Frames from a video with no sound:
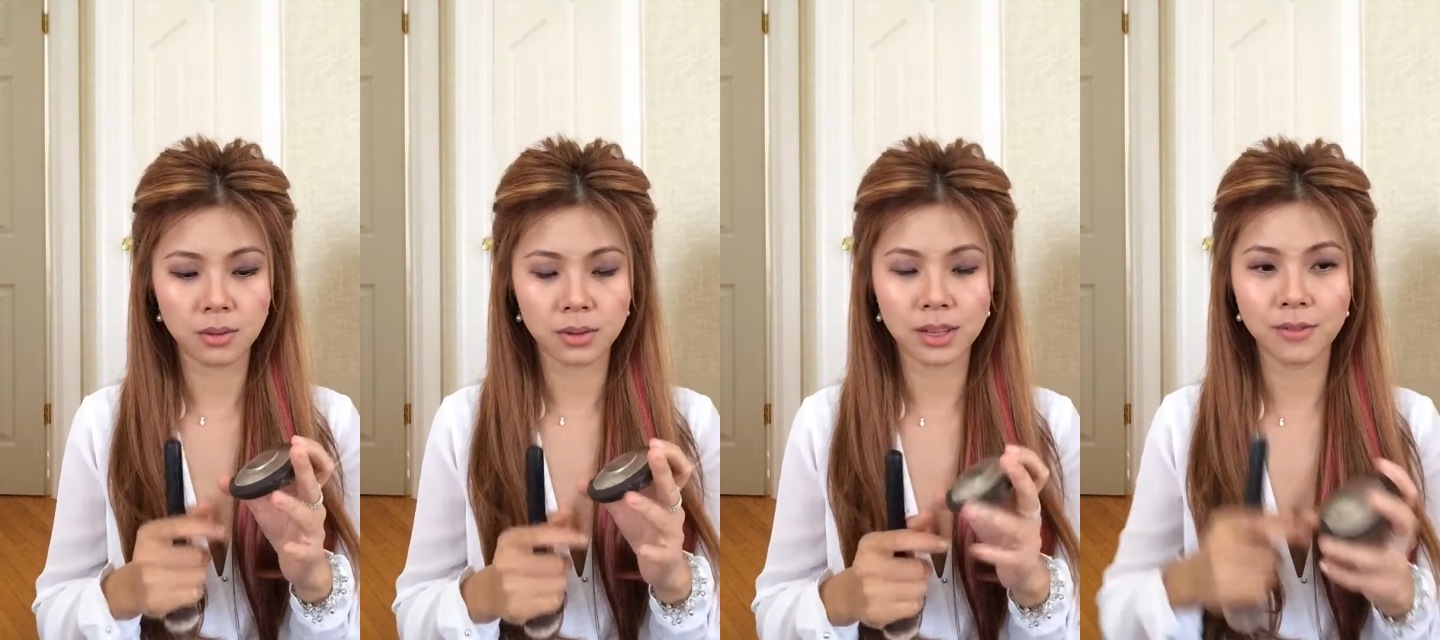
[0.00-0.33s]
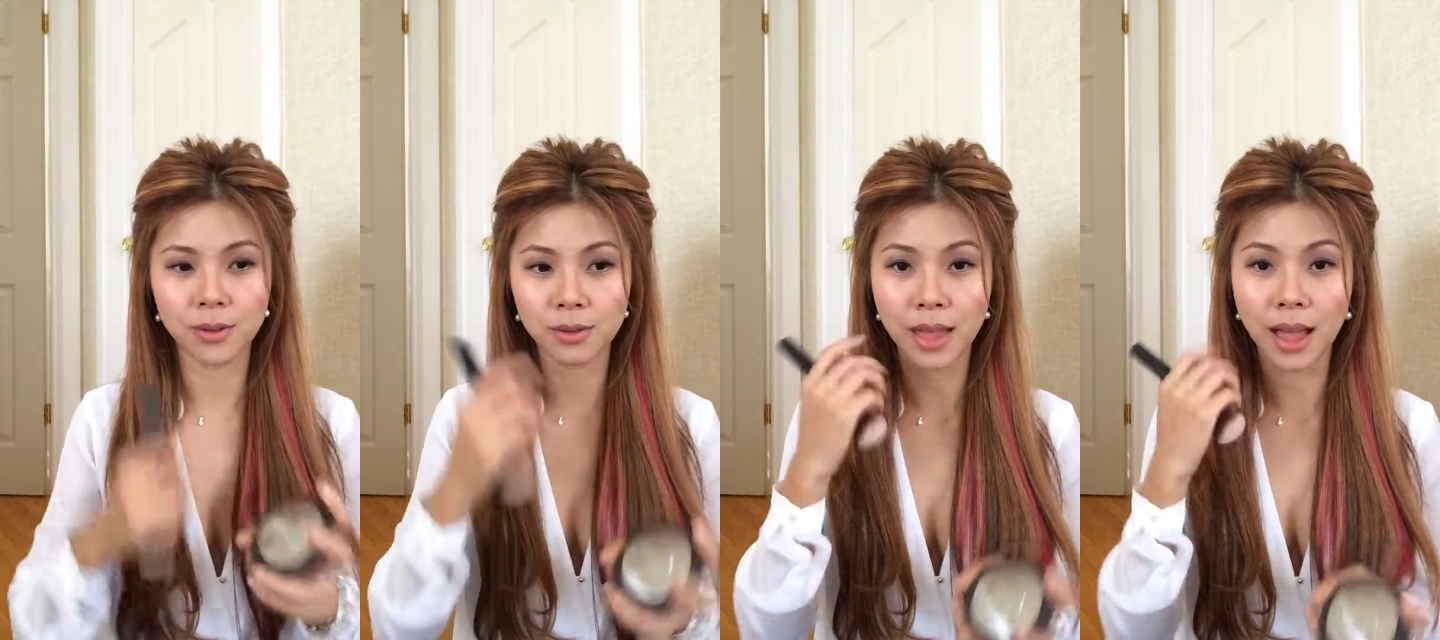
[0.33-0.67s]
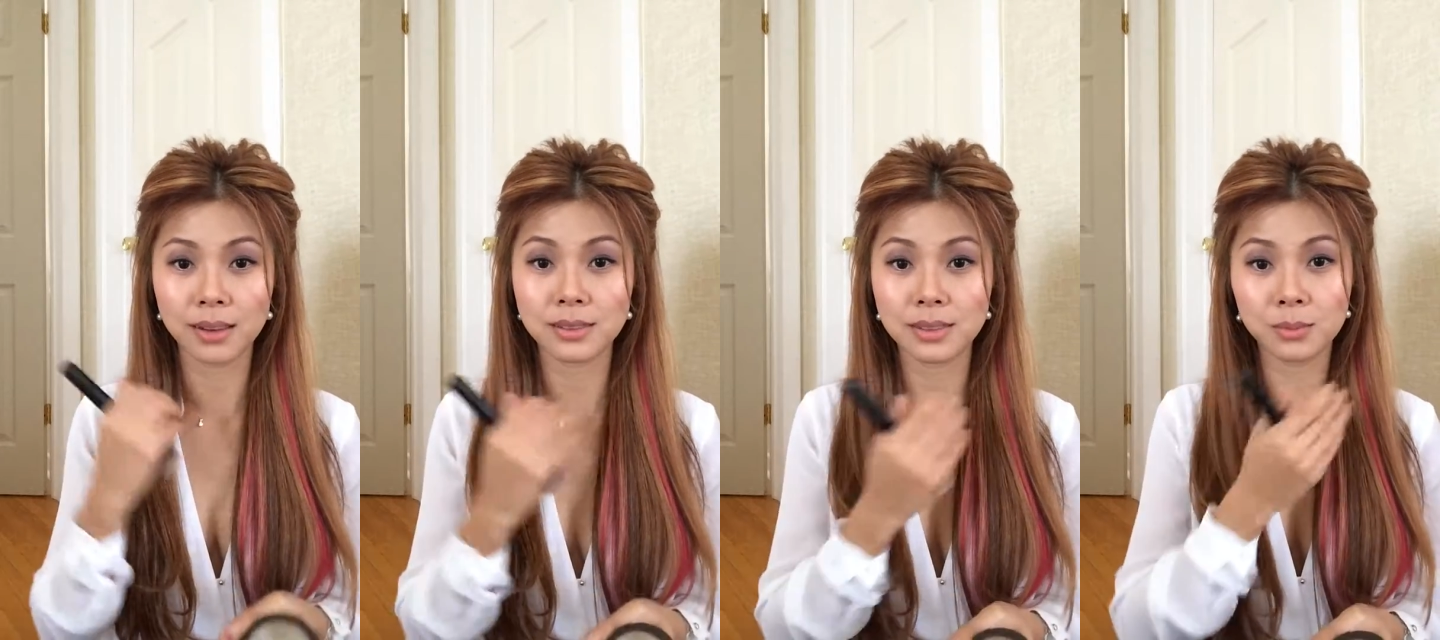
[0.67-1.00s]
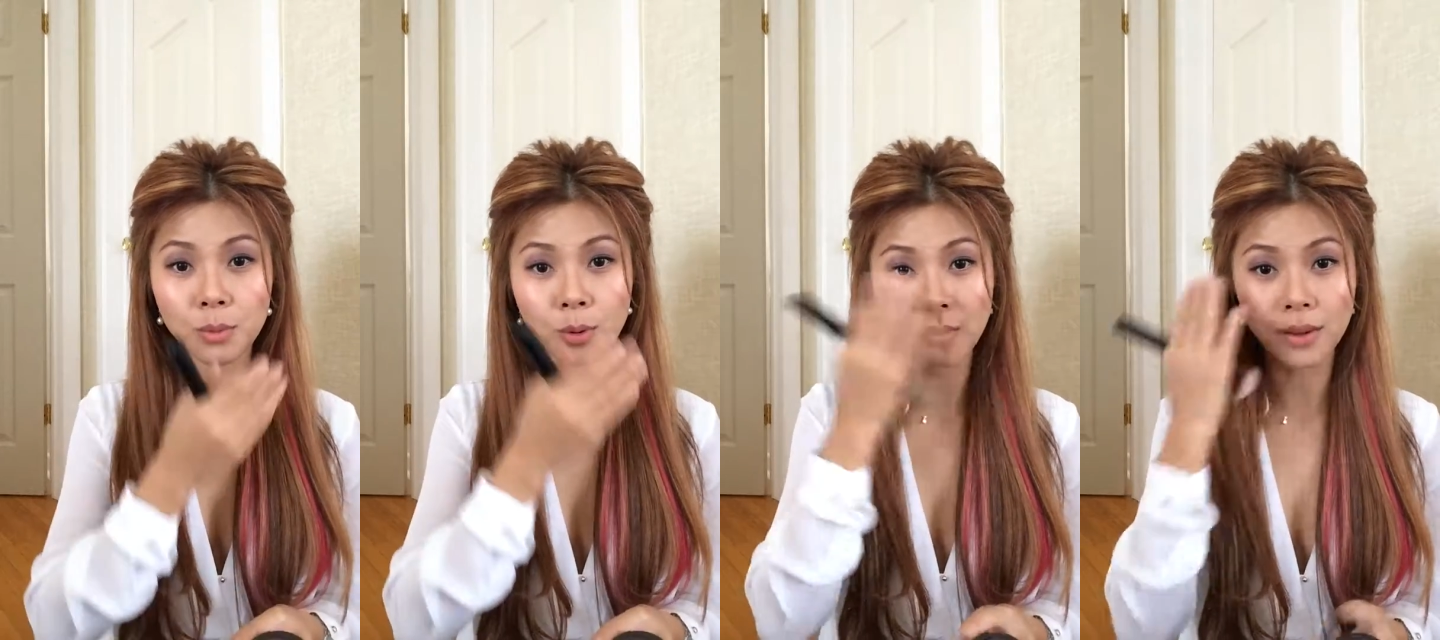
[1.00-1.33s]
give you that
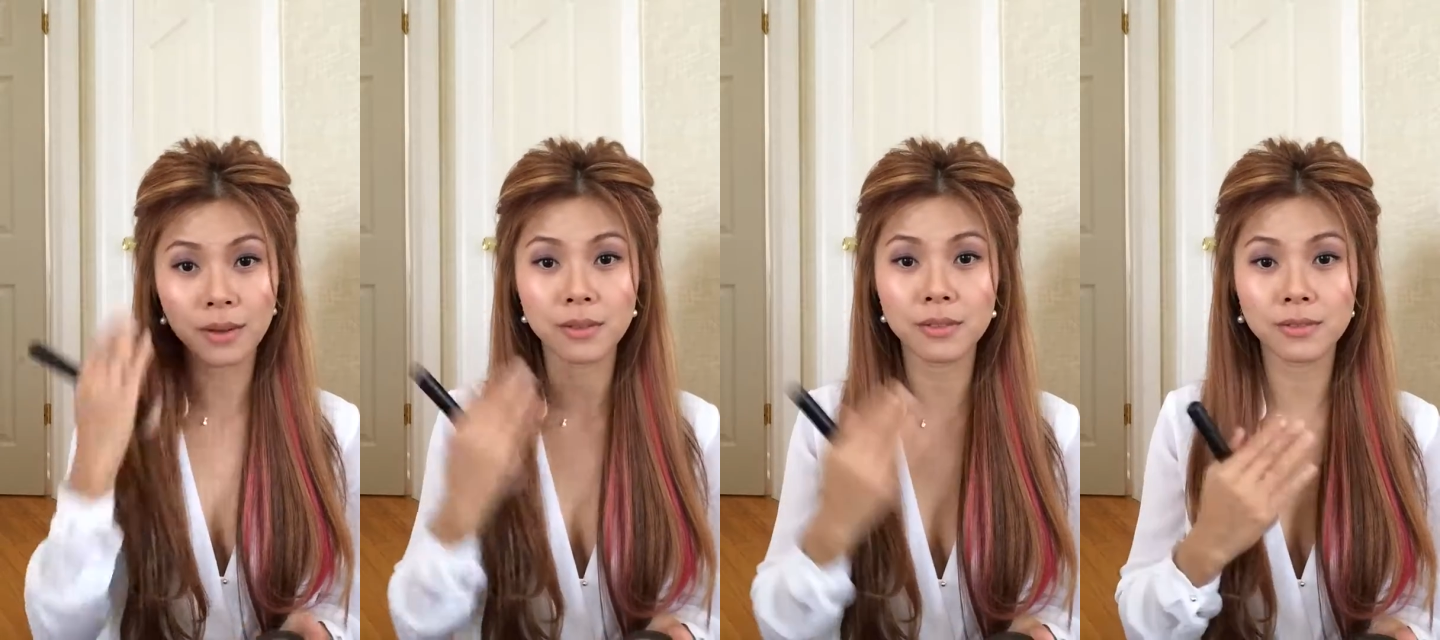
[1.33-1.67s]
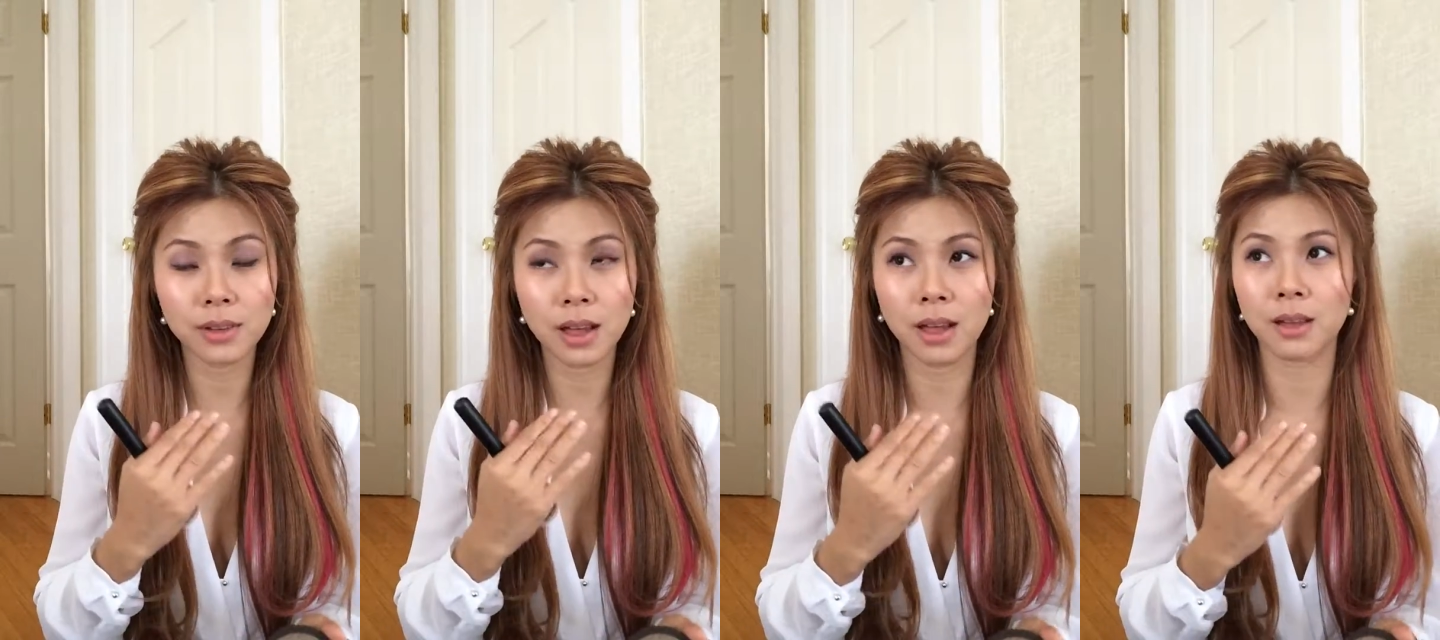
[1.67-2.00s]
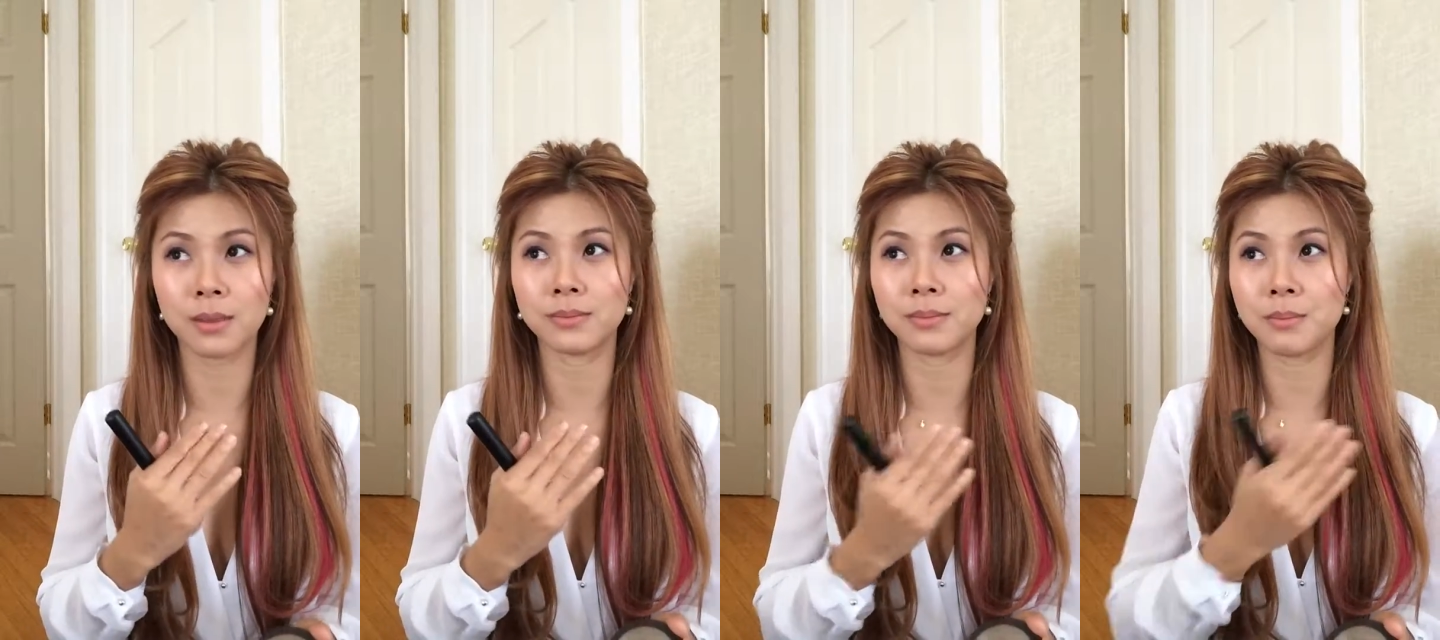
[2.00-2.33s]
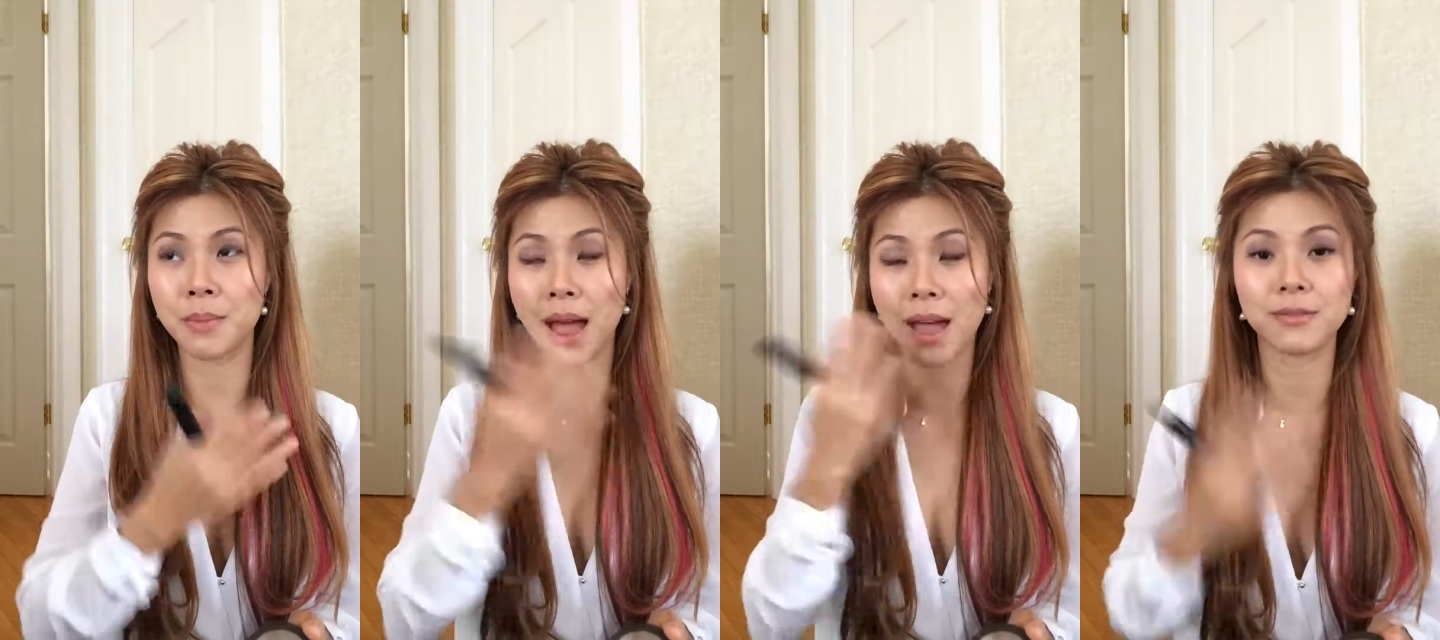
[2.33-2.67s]
more of a
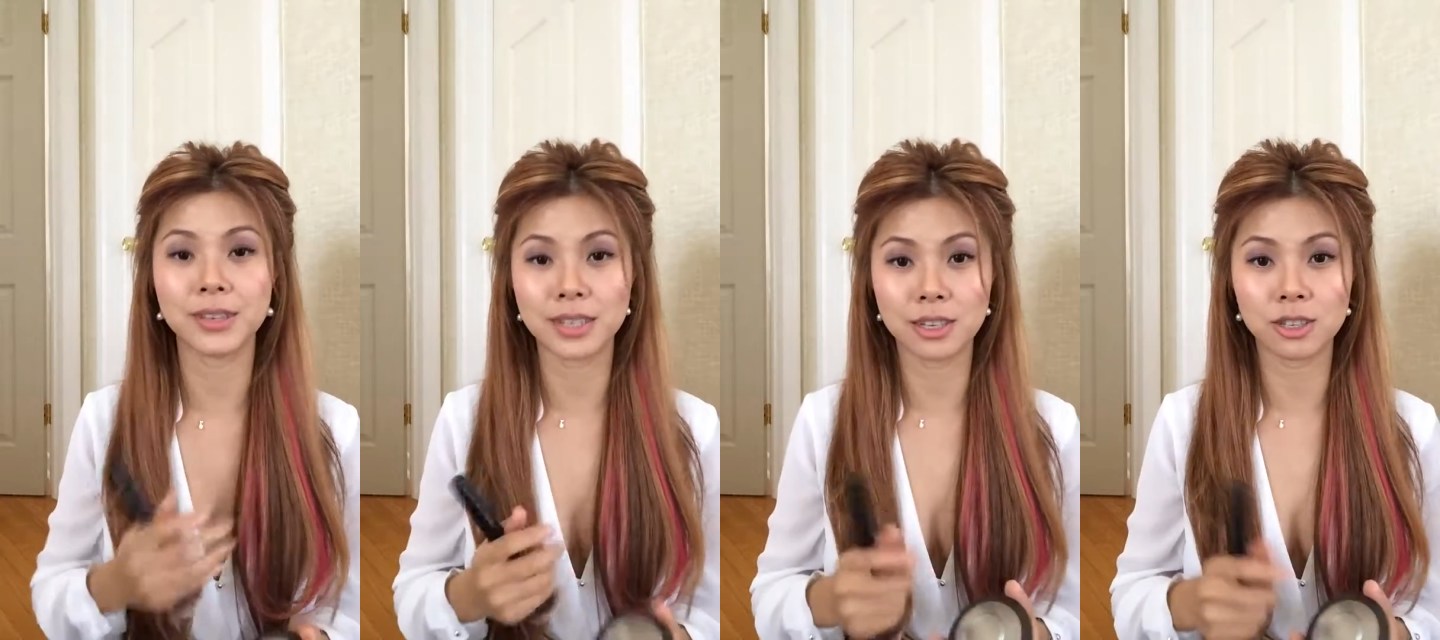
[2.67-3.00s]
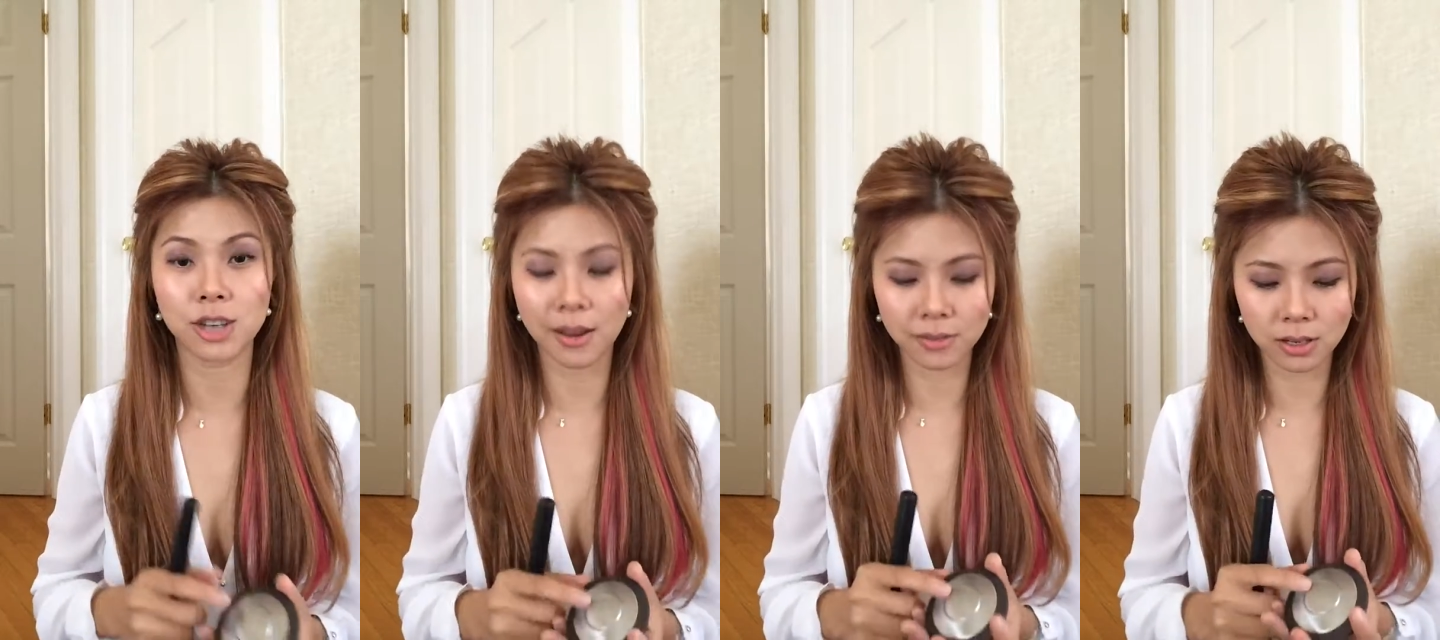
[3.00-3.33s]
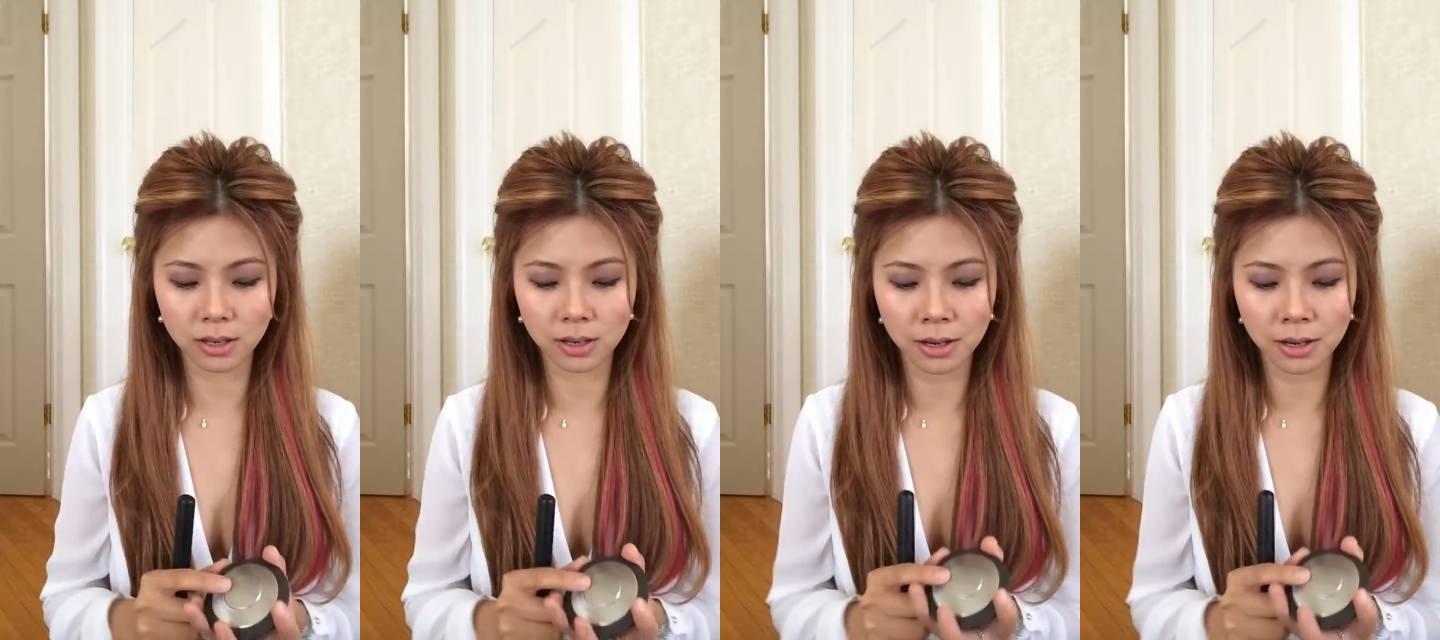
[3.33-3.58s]
matte finish after.